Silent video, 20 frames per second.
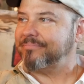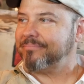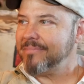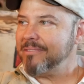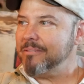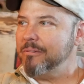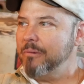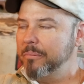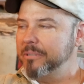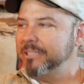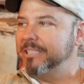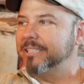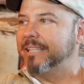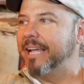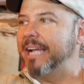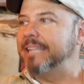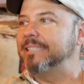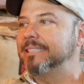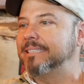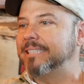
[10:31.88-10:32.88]
What was it
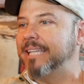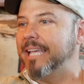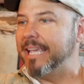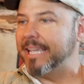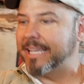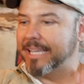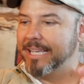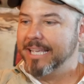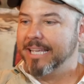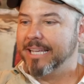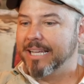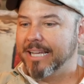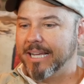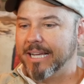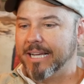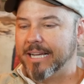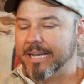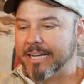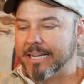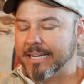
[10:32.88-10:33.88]
like to take
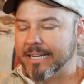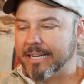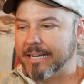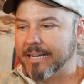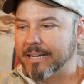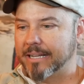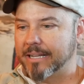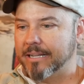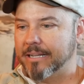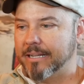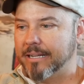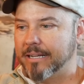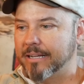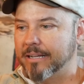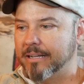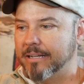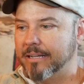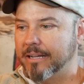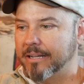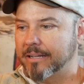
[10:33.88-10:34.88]

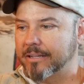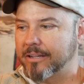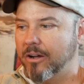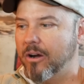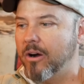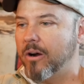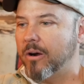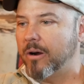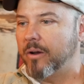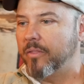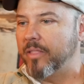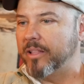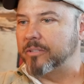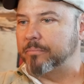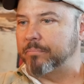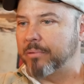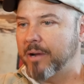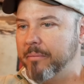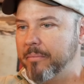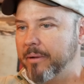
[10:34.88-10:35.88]
a car that's
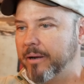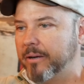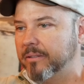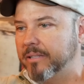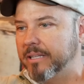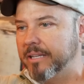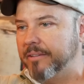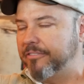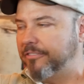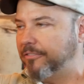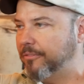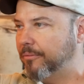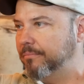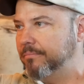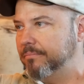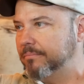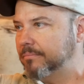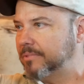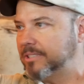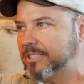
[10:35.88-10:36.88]
primarily
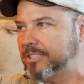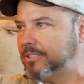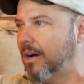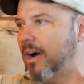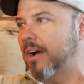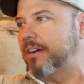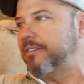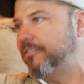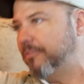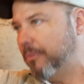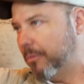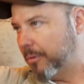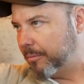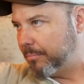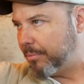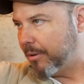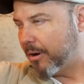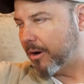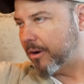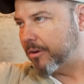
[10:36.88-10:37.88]
stock Ford
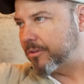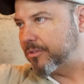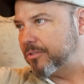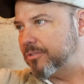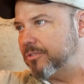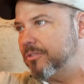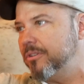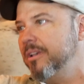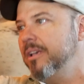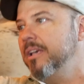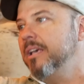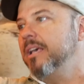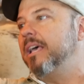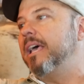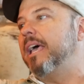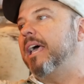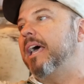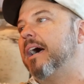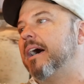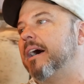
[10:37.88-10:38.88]
parts,
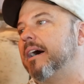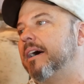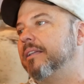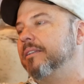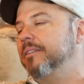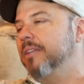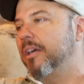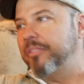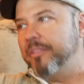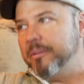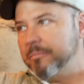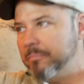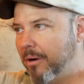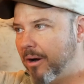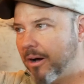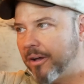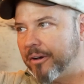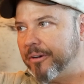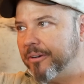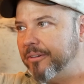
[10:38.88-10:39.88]
nothing
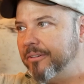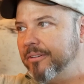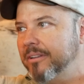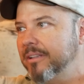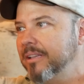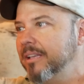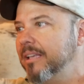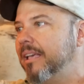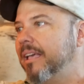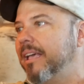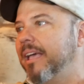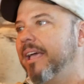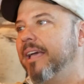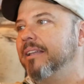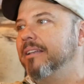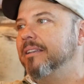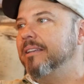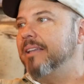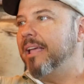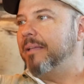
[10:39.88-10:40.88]
modern,
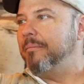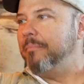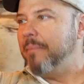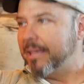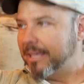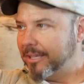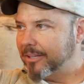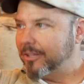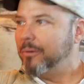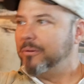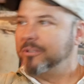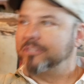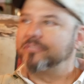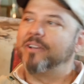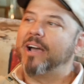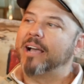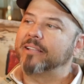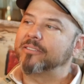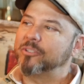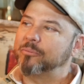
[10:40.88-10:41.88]
and make it go as
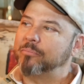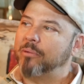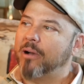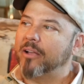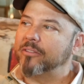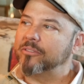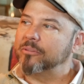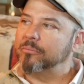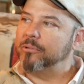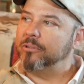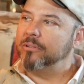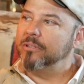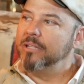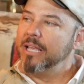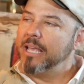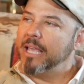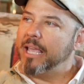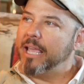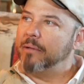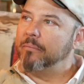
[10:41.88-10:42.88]
fast as possible.
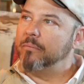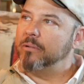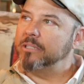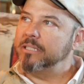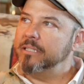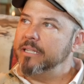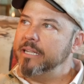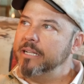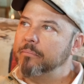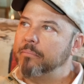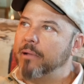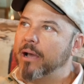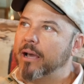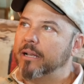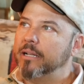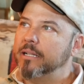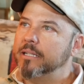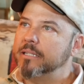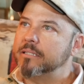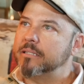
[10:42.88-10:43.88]
And what's neat
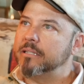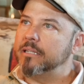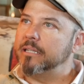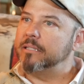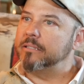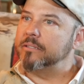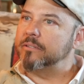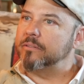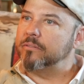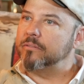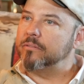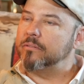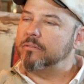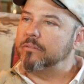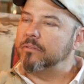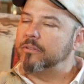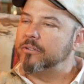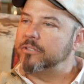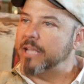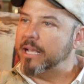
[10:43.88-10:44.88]
about it is
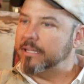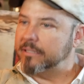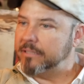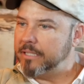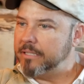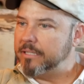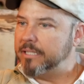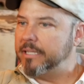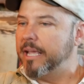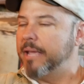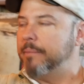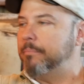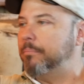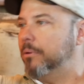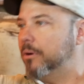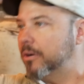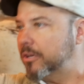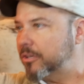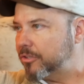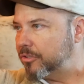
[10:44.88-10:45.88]
there's SCTA
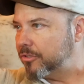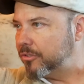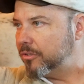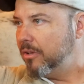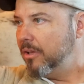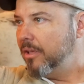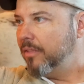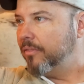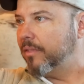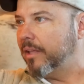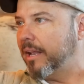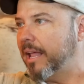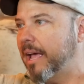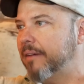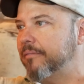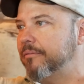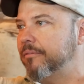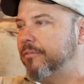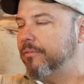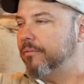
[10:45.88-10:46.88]
books that
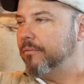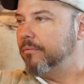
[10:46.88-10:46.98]
have